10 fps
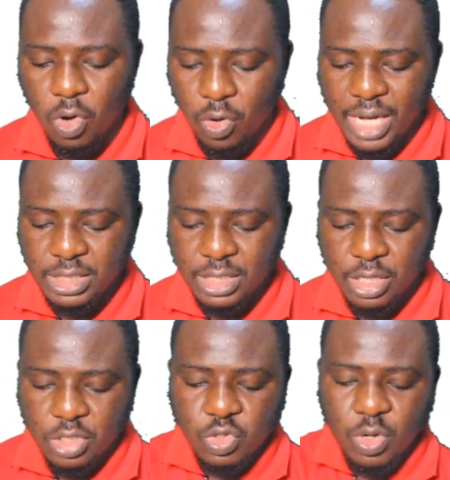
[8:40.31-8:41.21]
Alright,
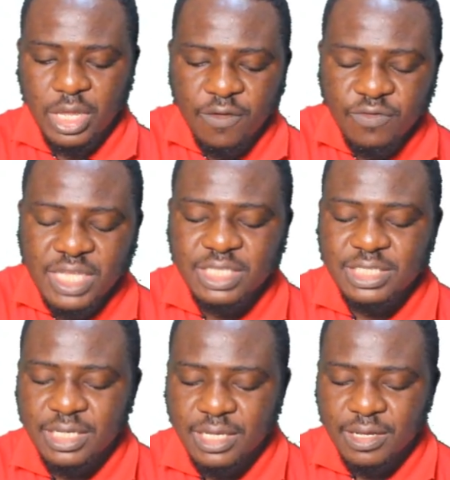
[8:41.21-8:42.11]
so if
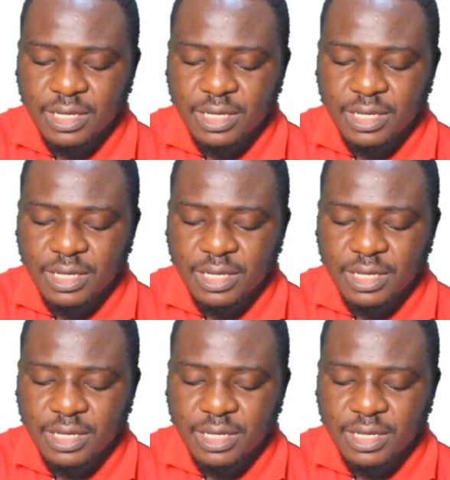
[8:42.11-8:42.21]
this